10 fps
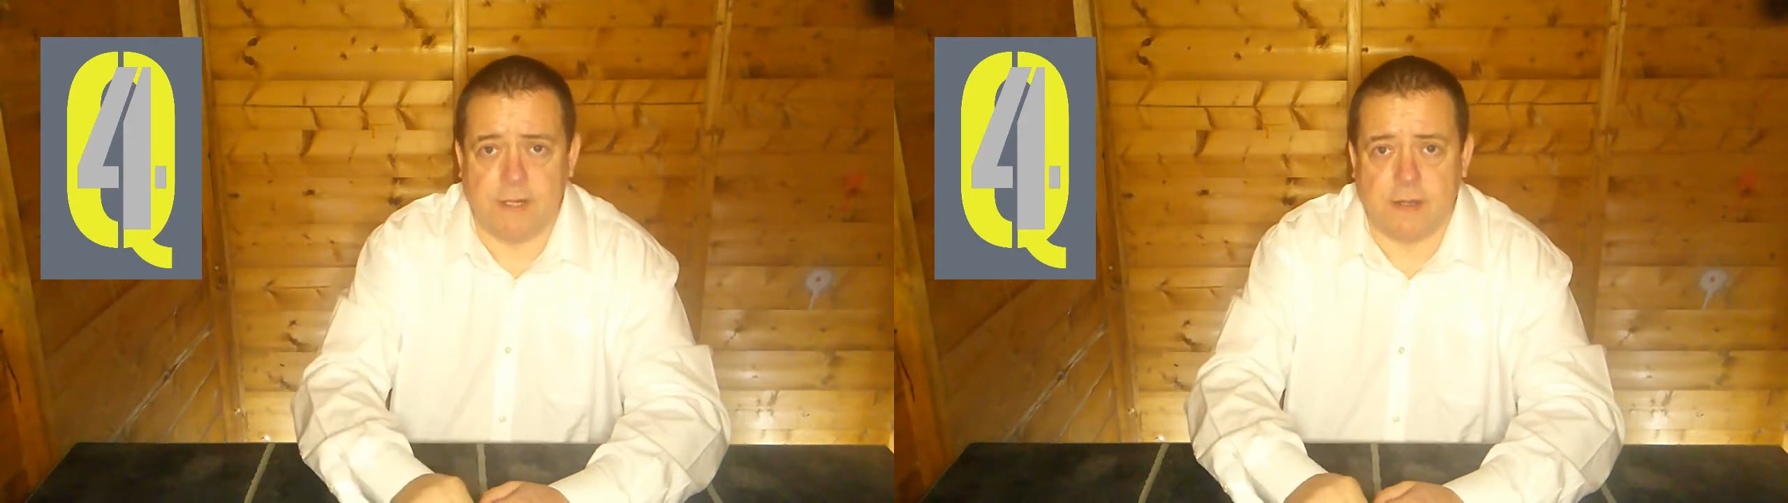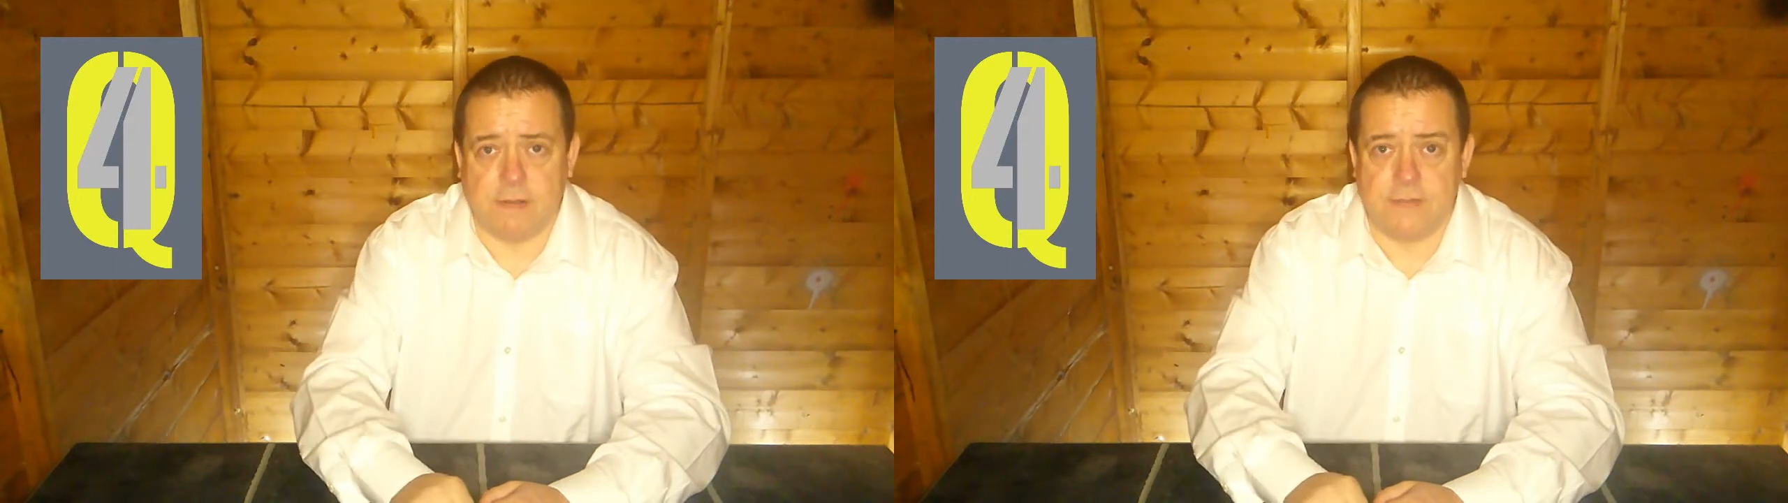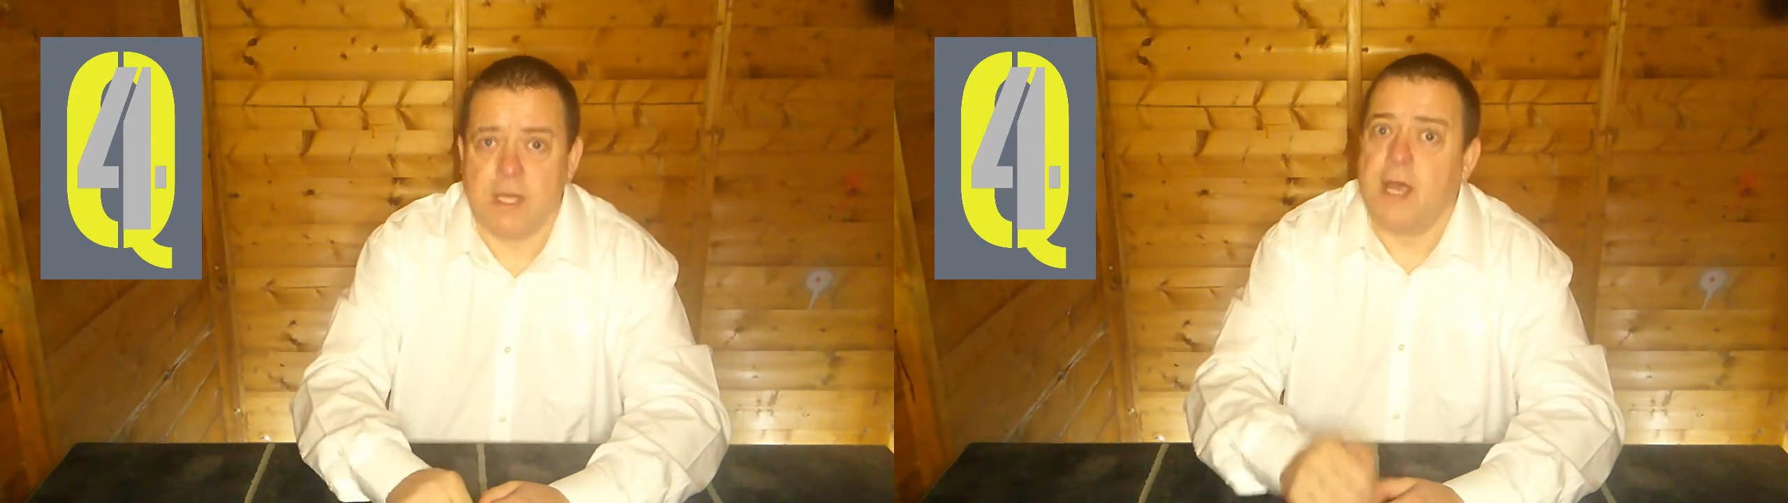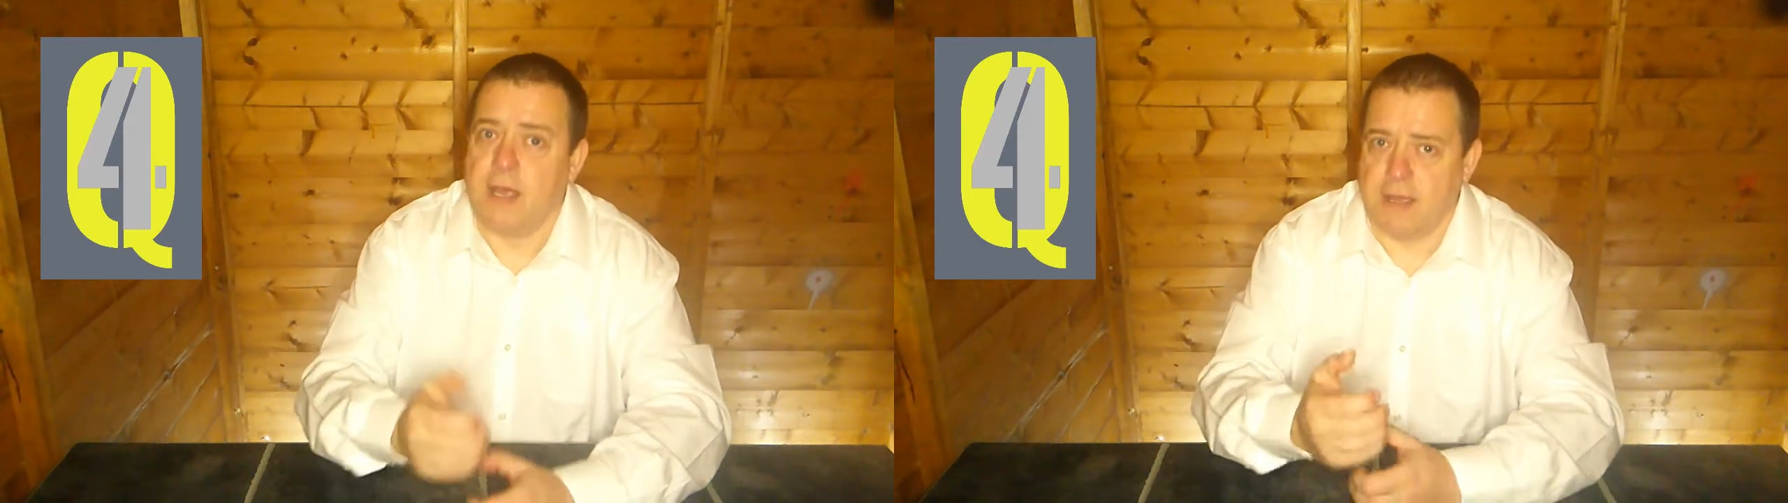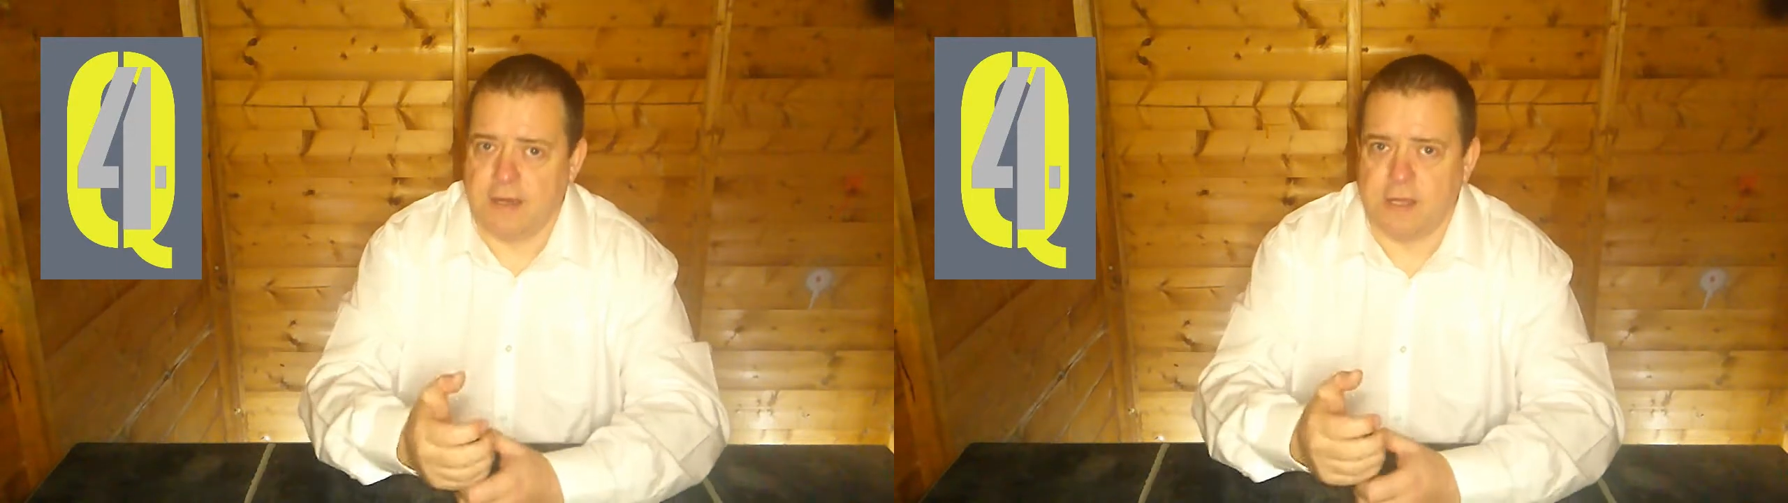knives
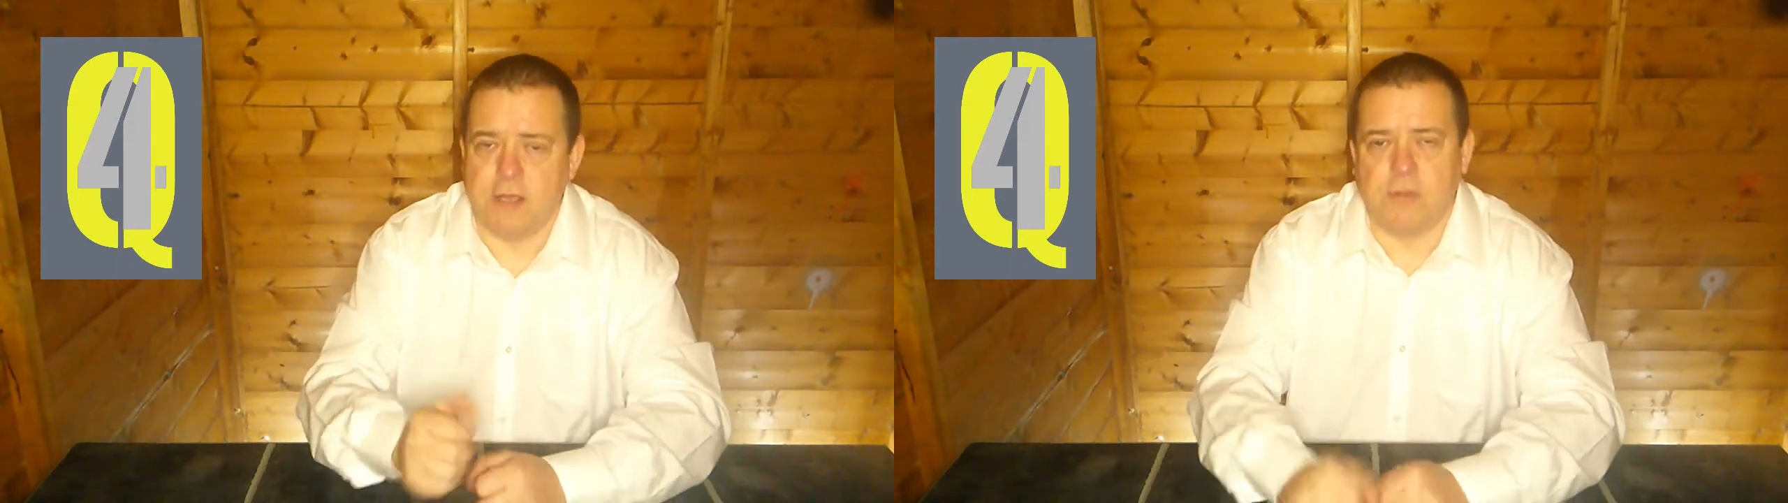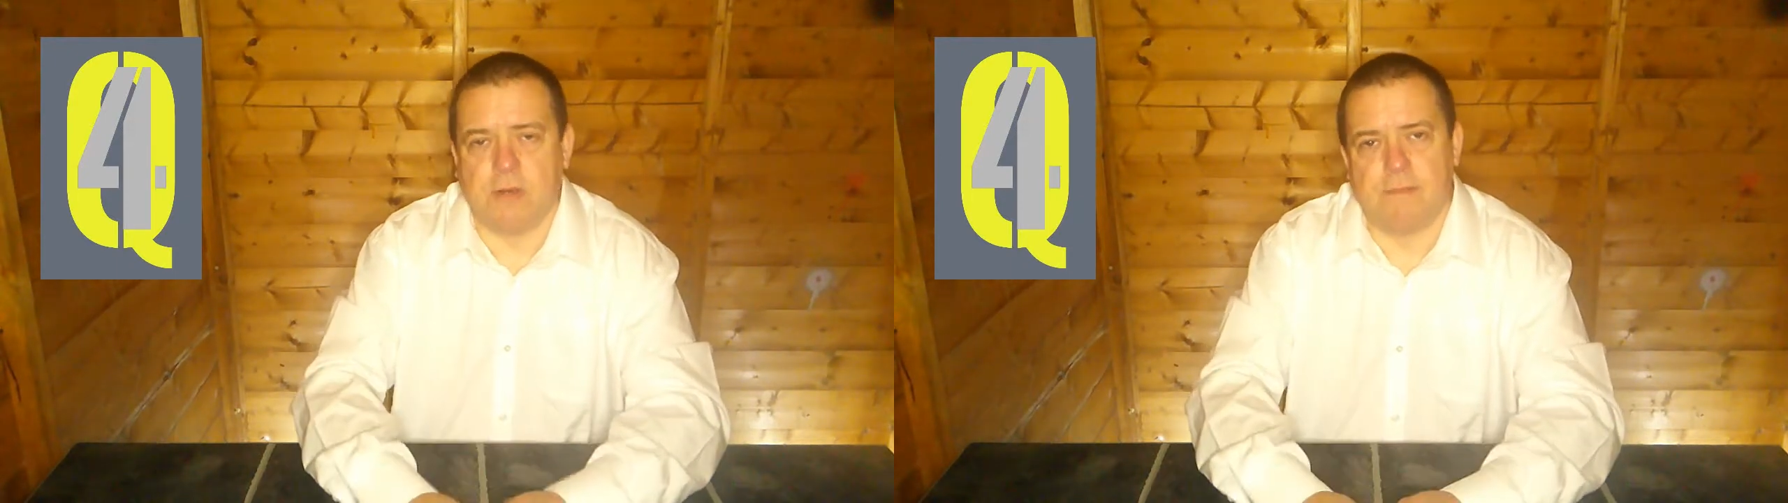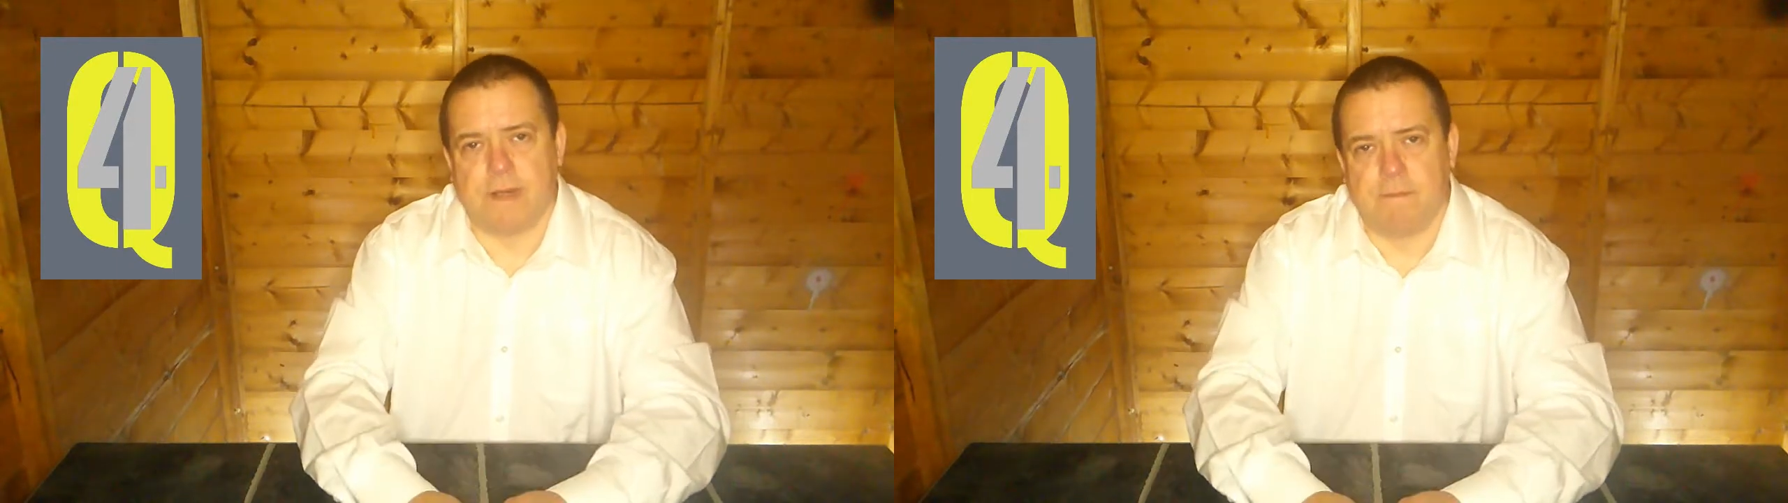and a cucumber.